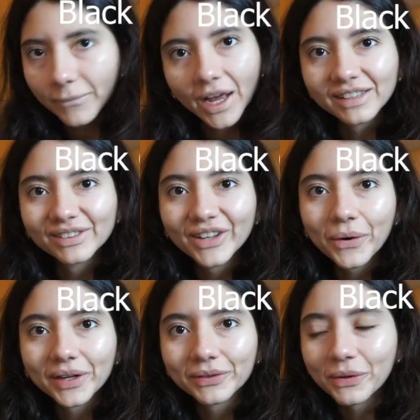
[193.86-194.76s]
I don't know.
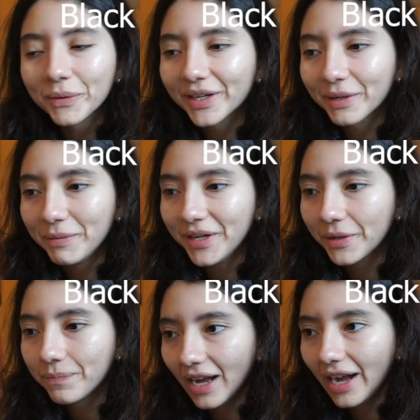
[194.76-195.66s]
I don't know what it could
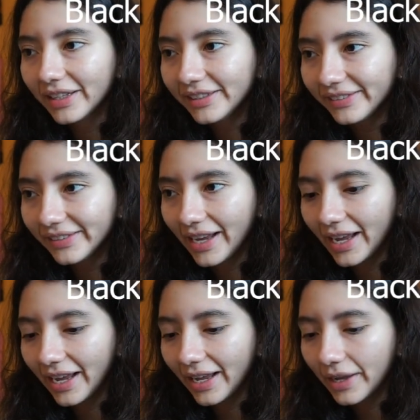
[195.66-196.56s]
be. I'm gonna
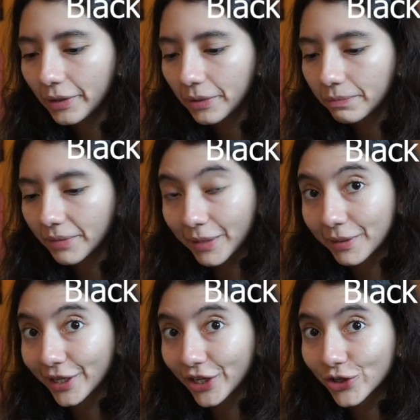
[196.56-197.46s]
say
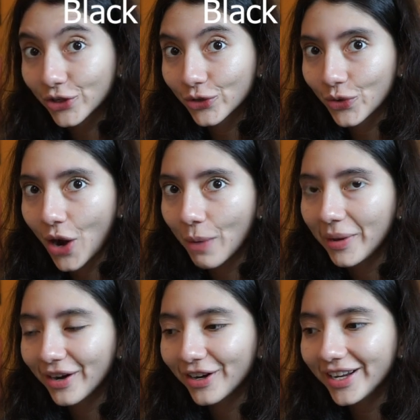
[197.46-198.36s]
maybe like
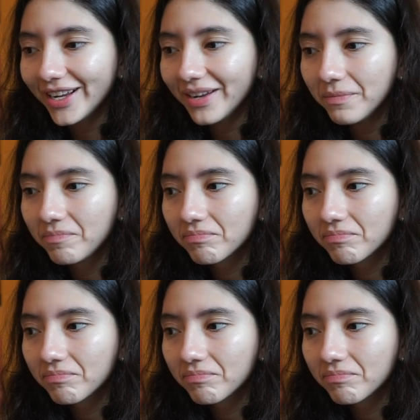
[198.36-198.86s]
strawberry